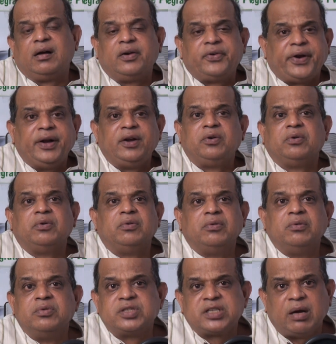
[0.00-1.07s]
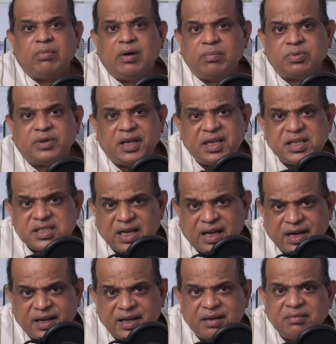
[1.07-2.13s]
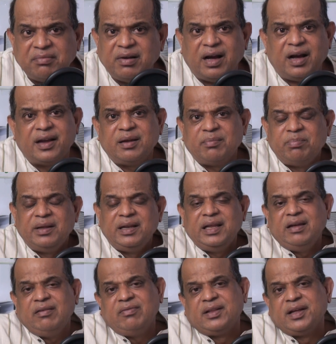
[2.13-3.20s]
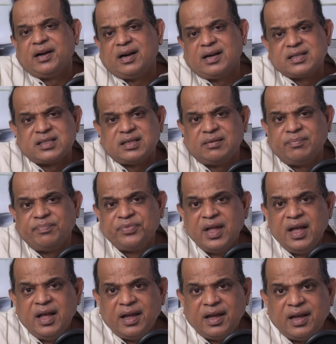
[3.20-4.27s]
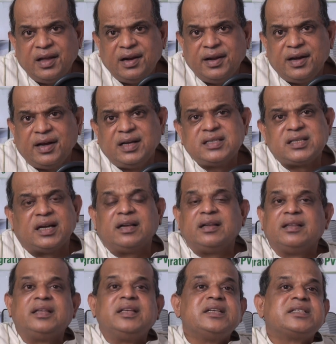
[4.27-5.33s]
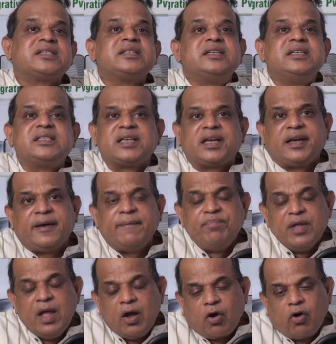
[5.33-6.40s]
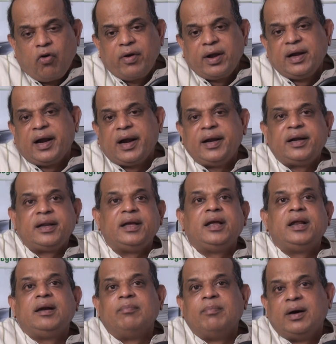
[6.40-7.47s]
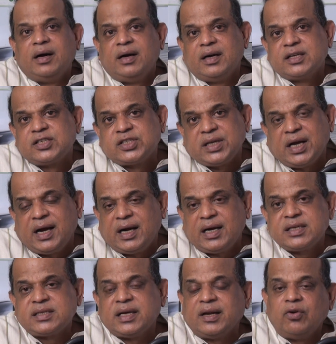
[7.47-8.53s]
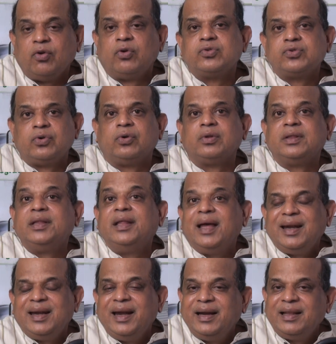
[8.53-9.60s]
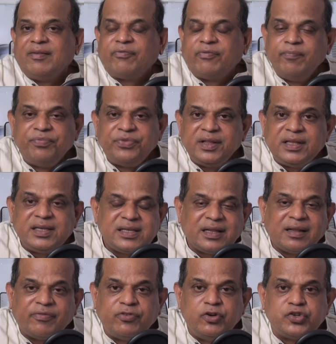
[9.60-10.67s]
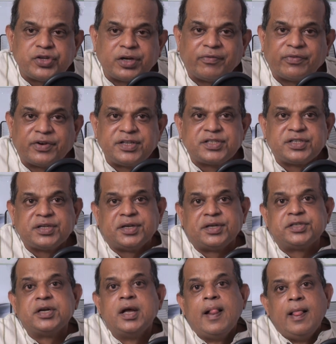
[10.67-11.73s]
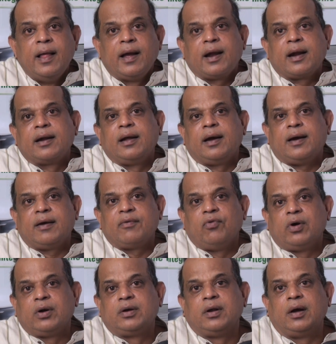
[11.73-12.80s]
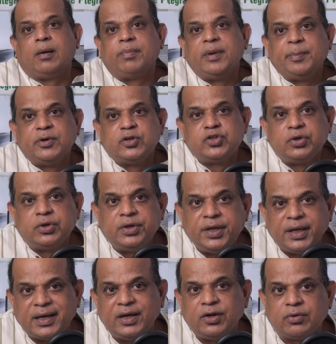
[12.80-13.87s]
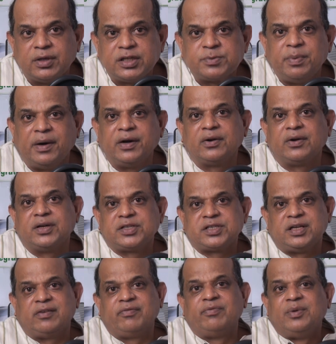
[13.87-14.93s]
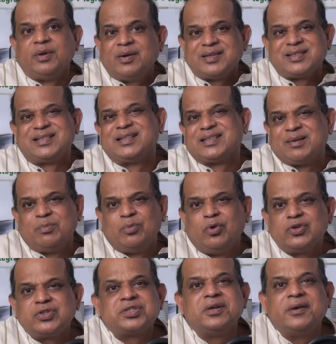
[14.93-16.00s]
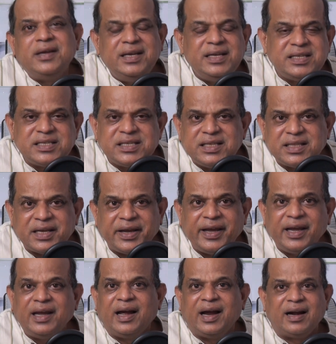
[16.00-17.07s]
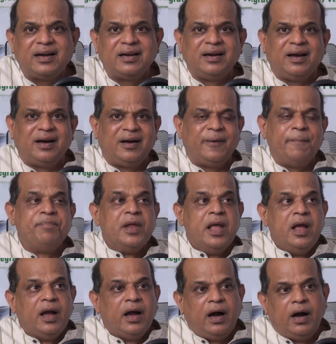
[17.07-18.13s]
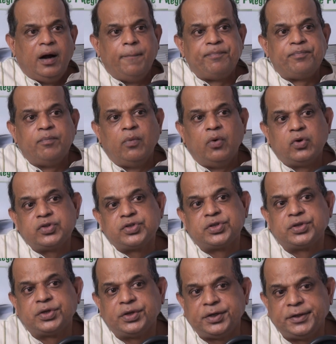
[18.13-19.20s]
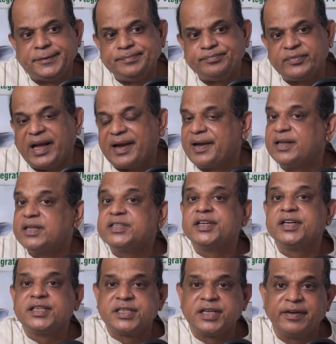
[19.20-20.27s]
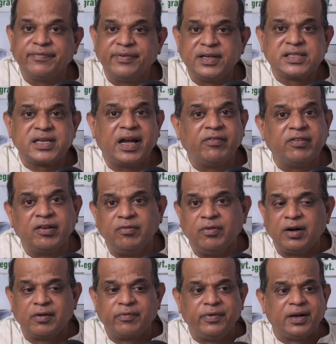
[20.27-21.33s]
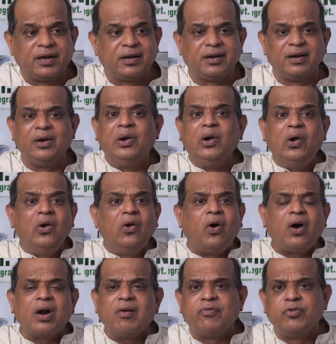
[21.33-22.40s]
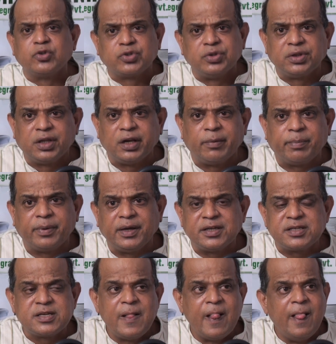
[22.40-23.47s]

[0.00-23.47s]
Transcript: Trying to sum up things, I believe there are some areas, and this is a COVID-19, MERS, SARS, and ozone. These are the future of research, and I want people should take into this particular stuff, because it's the most easy thing, and most I can say safest, having worked with a lot of ozone therapies.